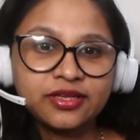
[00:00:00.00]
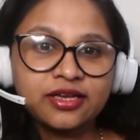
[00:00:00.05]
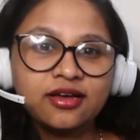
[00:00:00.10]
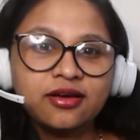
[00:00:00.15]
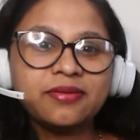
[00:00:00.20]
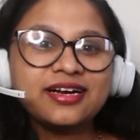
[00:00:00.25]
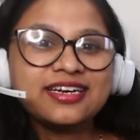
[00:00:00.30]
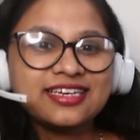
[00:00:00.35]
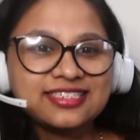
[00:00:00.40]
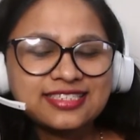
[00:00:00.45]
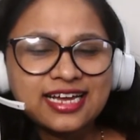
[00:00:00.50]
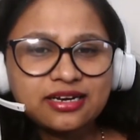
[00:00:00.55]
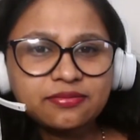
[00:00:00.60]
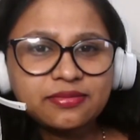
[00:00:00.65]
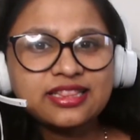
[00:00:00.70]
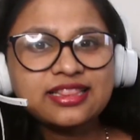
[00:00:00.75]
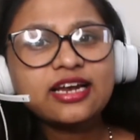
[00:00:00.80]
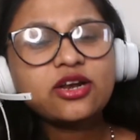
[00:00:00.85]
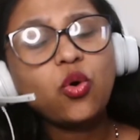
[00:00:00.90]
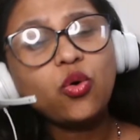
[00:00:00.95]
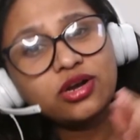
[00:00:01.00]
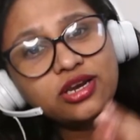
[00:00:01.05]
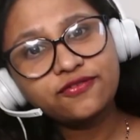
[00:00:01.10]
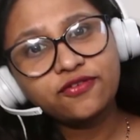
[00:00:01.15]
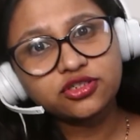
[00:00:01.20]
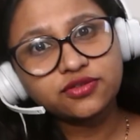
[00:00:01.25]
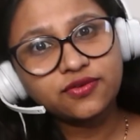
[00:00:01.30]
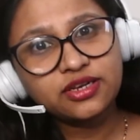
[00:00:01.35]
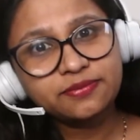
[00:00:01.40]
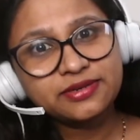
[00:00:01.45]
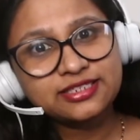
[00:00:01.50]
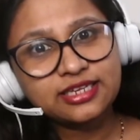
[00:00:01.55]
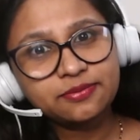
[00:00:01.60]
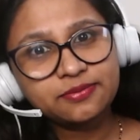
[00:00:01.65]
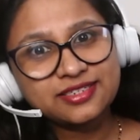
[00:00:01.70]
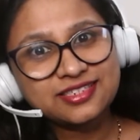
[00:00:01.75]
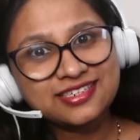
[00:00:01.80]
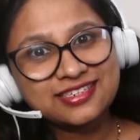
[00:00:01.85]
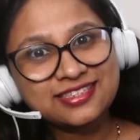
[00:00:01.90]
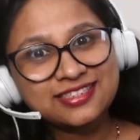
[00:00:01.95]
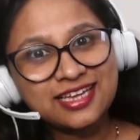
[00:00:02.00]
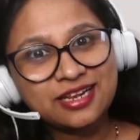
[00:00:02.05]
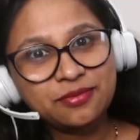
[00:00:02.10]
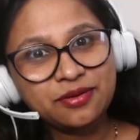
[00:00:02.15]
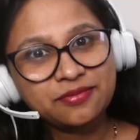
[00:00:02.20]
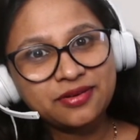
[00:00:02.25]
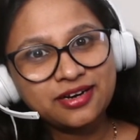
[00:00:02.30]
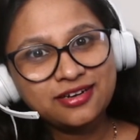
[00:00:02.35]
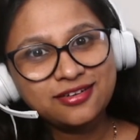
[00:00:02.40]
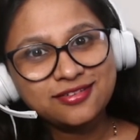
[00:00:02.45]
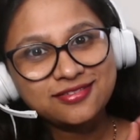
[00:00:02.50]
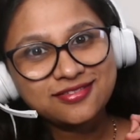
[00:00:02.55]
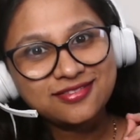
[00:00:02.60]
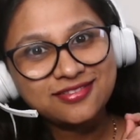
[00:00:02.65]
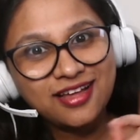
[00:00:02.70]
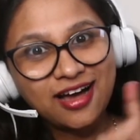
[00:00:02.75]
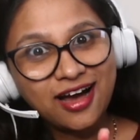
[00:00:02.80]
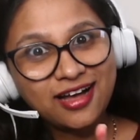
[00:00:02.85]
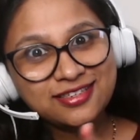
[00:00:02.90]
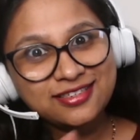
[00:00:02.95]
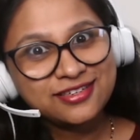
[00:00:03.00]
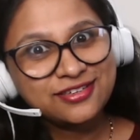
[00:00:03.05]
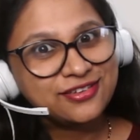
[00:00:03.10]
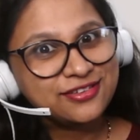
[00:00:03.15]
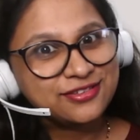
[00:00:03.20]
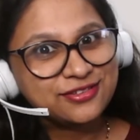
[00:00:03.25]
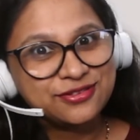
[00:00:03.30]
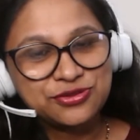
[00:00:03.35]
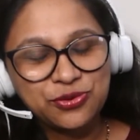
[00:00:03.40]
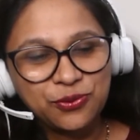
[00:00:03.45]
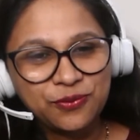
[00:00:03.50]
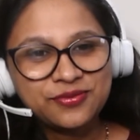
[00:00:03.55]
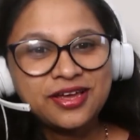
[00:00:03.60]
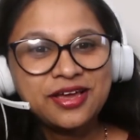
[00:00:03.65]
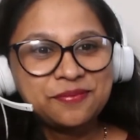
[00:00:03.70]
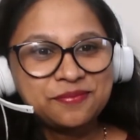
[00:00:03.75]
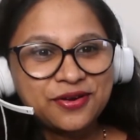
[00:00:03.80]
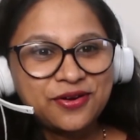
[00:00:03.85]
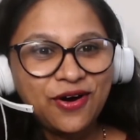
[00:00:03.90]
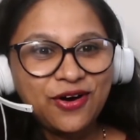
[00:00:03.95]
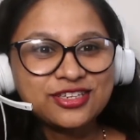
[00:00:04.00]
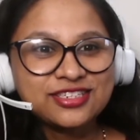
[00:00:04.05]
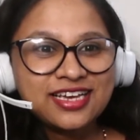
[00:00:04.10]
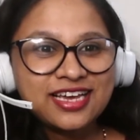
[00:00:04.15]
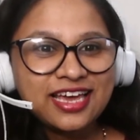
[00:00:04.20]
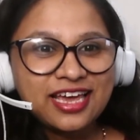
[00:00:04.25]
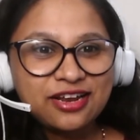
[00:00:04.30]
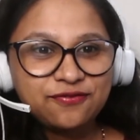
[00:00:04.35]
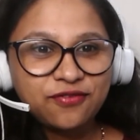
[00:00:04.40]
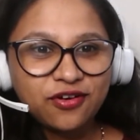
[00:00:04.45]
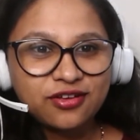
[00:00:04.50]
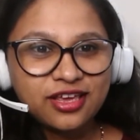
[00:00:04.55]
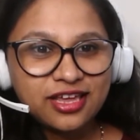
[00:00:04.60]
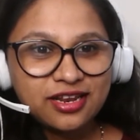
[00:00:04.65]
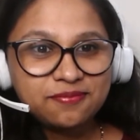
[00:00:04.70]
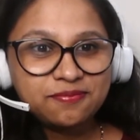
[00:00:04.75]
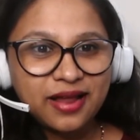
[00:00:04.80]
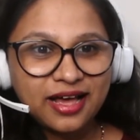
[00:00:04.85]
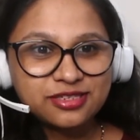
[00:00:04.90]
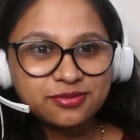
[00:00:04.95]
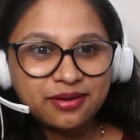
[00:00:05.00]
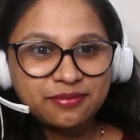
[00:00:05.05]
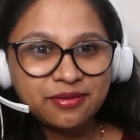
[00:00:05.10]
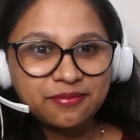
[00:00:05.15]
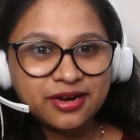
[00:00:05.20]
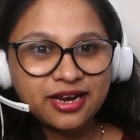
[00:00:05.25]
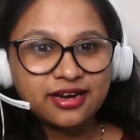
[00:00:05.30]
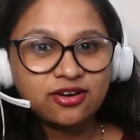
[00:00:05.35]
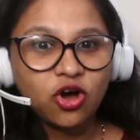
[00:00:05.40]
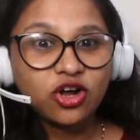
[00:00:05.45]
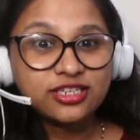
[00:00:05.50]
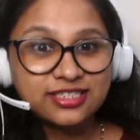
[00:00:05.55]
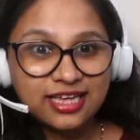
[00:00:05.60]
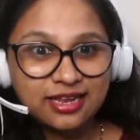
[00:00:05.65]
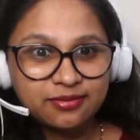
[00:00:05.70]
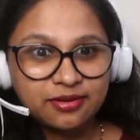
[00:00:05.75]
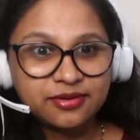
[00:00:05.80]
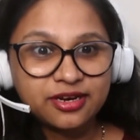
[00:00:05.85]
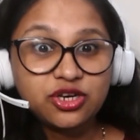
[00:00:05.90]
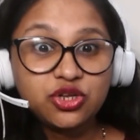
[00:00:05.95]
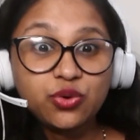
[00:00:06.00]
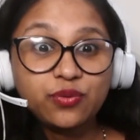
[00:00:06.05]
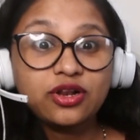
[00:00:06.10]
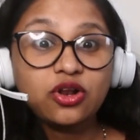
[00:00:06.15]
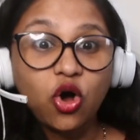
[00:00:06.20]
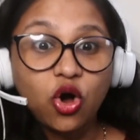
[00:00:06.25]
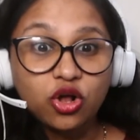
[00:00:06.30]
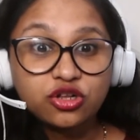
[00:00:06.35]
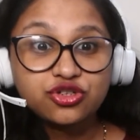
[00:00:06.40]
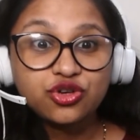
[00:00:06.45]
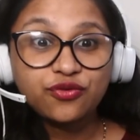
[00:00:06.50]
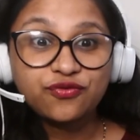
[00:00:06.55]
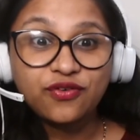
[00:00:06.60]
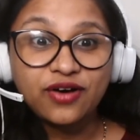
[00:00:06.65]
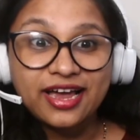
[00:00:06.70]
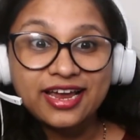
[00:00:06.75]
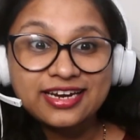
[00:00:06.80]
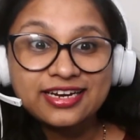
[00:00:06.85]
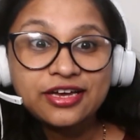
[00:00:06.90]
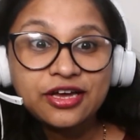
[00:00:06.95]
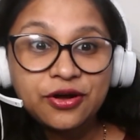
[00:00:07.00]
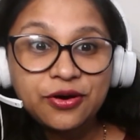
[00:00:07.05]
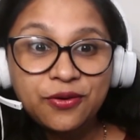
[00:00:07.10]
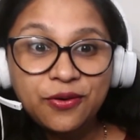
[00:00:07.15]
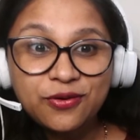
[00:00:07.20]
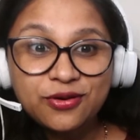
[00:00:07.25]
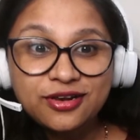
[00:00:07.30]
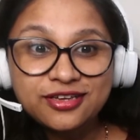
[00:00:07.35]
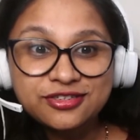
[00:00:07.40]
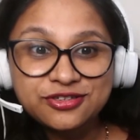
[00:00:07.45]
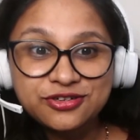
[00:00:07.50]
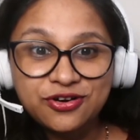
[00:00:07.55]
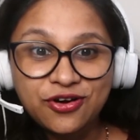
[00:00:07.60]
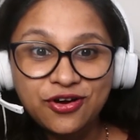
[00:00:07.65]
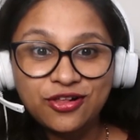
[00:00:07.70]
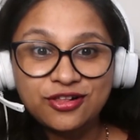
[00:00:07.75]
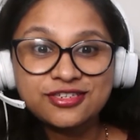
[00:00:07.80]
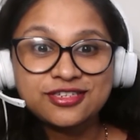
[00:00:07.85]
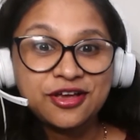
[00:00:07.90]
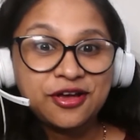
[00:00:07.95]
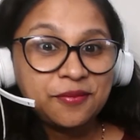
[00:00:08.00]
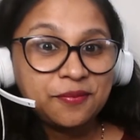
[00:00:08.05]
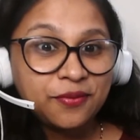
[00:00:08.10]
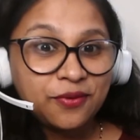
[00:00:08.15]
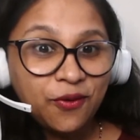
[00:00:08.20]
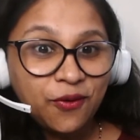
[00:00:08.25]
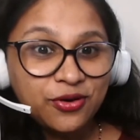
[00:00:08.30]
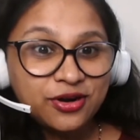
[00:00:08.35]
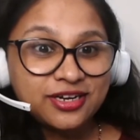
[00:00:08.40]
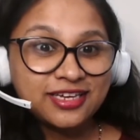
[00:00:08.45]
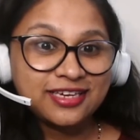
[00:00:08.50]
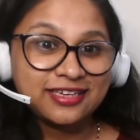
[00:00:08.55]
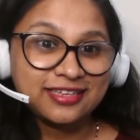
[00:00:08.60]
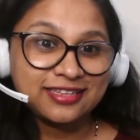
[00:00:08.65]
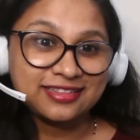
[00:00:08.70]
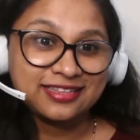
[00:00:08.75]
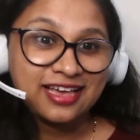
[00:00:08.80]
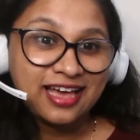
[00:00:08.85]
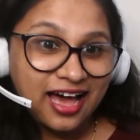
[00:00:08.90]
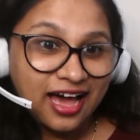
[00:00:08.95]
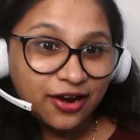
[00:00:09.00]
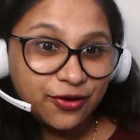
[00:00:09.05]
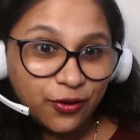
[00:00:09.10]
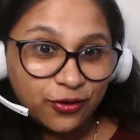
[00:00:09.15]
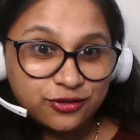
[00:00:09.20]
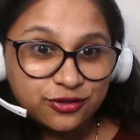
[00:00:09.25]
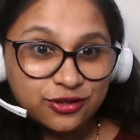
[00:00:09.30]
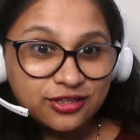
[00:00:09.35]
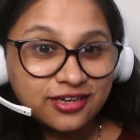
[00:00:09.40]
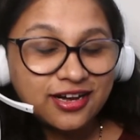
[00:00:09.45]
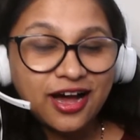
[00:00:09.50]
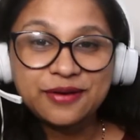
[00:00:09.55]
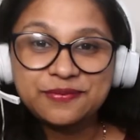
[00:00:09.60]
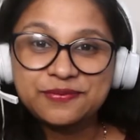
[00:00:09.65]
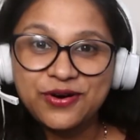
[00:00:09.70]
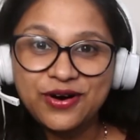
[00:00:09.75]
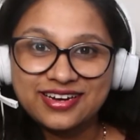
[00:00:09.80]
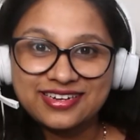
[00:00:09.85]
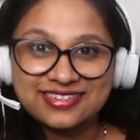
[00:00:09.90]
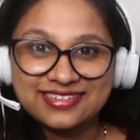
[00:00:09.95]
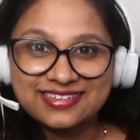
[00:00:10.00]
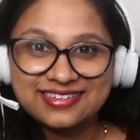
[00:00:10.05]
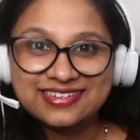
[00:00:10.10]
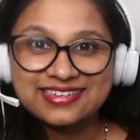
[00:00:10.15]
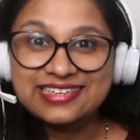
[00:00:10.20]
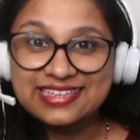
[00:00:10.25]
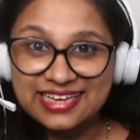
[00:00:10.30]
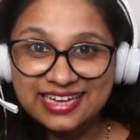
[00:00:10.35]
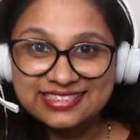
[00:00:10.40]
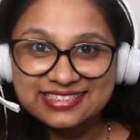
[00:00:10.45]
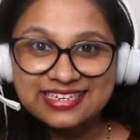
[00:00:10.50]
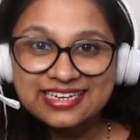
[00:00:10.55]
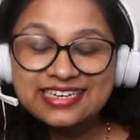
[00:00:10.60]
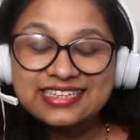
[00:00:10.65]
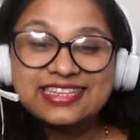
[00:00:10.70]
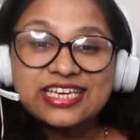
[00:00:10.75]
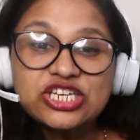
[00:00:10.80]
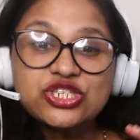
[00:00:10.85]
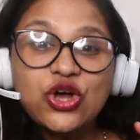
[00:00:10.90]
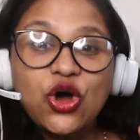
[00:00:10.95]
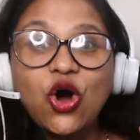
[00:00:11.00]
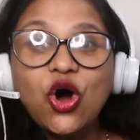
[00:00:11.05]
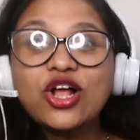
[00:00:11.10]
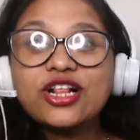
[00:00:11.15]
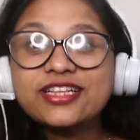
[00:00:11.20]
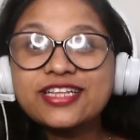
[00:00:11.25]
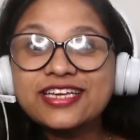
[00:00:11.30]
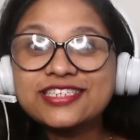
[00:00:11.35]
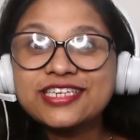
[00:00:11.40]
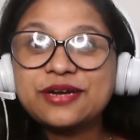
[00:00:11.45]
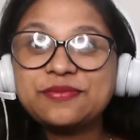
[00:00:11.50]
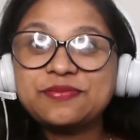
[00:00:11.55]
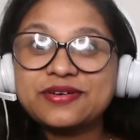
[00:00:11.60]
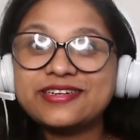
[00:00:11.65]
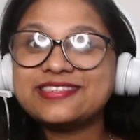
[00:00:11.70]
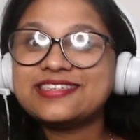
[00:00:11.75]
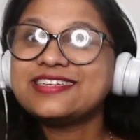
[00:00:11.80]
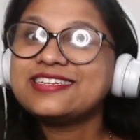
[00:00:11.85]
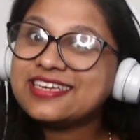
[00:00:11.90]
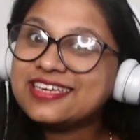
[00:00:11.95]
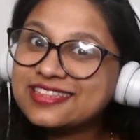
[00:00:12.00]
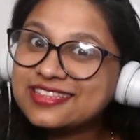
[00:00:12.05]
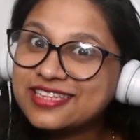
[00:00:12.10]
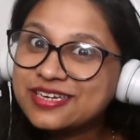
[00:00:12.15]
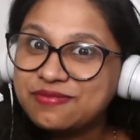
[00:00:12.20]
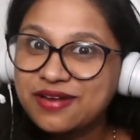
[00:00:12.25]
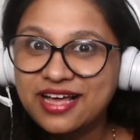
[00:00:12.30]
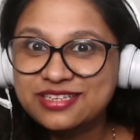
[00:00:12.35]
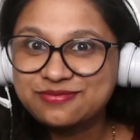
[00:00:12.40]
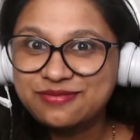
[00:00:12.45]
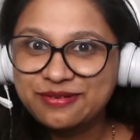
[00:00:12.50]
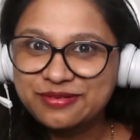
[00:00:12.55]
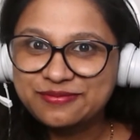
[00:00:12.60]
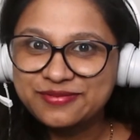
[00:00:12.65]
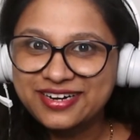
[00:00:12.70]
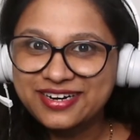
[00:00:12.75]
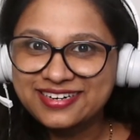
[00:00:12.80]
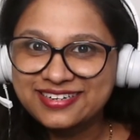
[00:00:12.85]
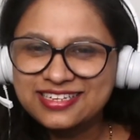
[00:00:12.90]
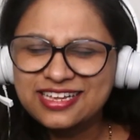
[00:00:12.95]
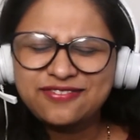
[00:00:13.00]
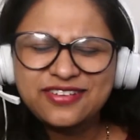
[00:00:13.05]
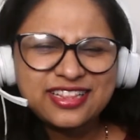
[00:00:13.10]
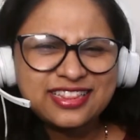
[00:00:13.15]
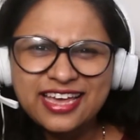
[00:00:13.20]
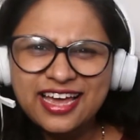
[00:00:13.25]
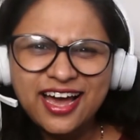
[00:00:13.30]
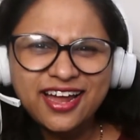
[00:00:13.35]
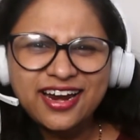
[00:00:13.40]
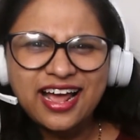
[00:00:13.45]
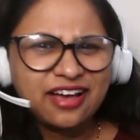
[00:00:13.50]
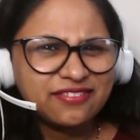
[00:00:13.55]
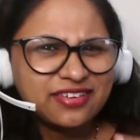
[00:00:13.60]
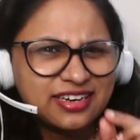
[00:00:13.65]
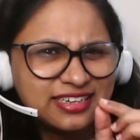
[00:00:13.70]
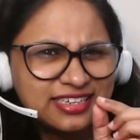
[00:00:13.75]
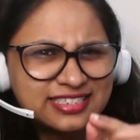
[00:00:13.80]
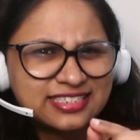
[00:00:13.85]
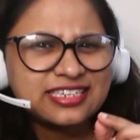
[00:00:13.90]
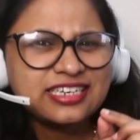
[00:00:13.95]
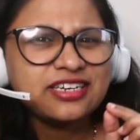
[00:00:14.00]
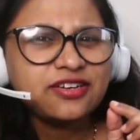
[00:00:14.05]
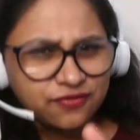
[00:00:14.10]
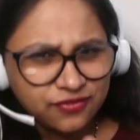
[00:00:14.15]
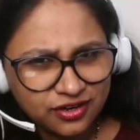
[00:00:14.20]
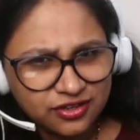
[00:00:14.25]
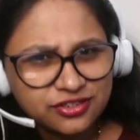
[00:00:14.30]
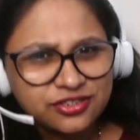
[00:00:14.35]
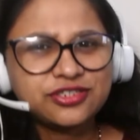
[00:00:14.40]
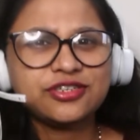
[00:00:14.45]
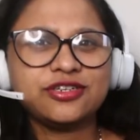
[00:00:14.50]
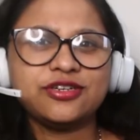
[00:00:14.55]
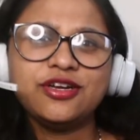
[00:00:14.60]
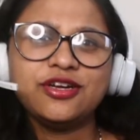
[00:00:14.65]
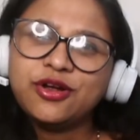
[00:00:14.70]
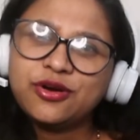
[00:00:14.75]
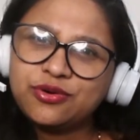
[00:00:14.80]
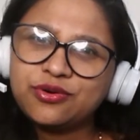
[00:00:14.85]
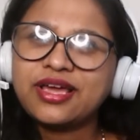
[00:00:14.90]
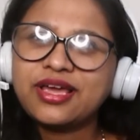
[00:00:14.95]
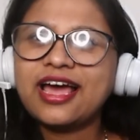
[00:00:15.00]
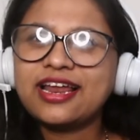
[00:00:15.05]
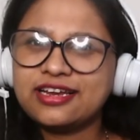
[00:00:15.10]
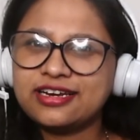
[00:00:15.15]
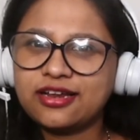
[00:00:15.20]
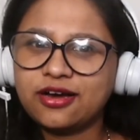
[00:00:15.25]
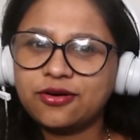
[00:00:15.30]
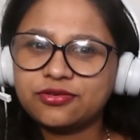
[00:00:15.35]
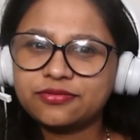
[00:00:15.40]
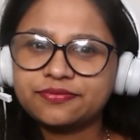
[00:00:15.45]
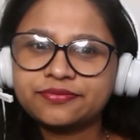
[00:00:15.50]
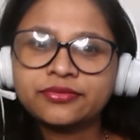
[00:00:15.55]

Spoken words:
But does that mean that only phospholipids are present in cell membrane? The answer is no, because in plasma membrane or cell membrane, you will also find cholesterols, protein and also the carbohydrate. Yes, these all things are present in the plasma membrane itself and they are having discrete function to carry it out.